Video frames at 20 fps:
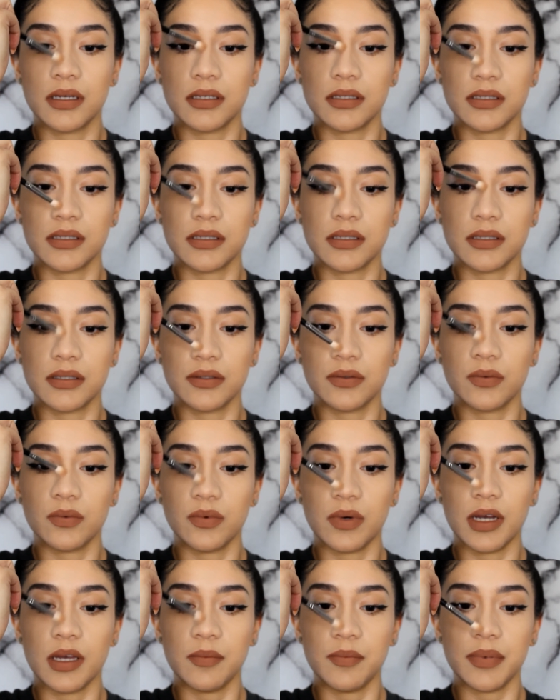
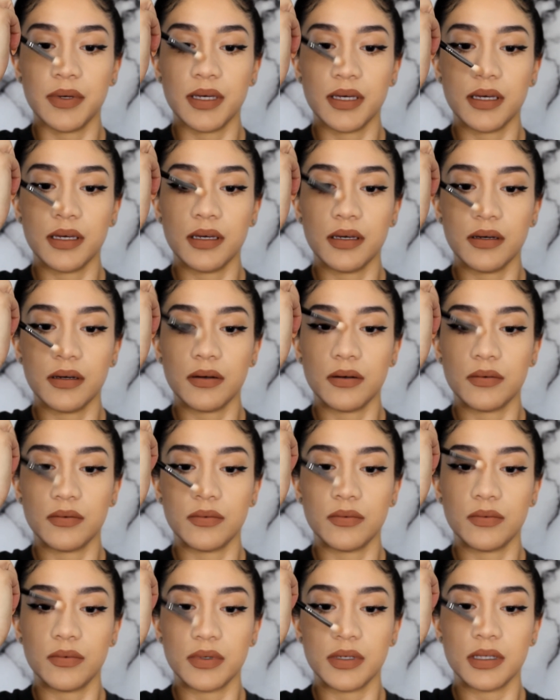swipe it
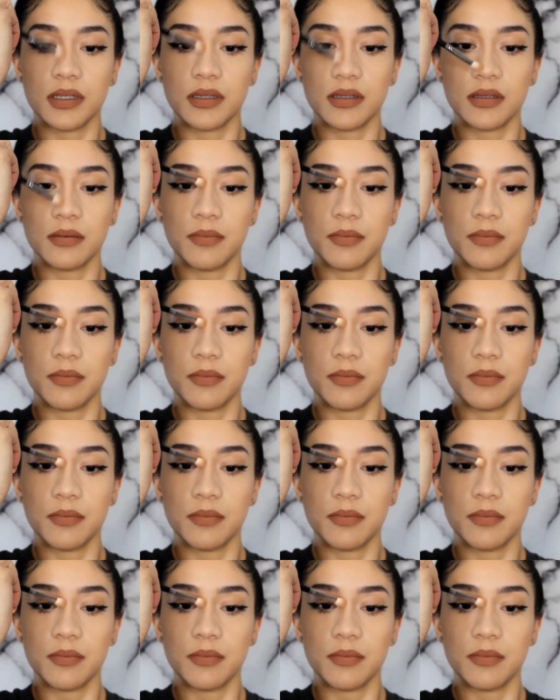with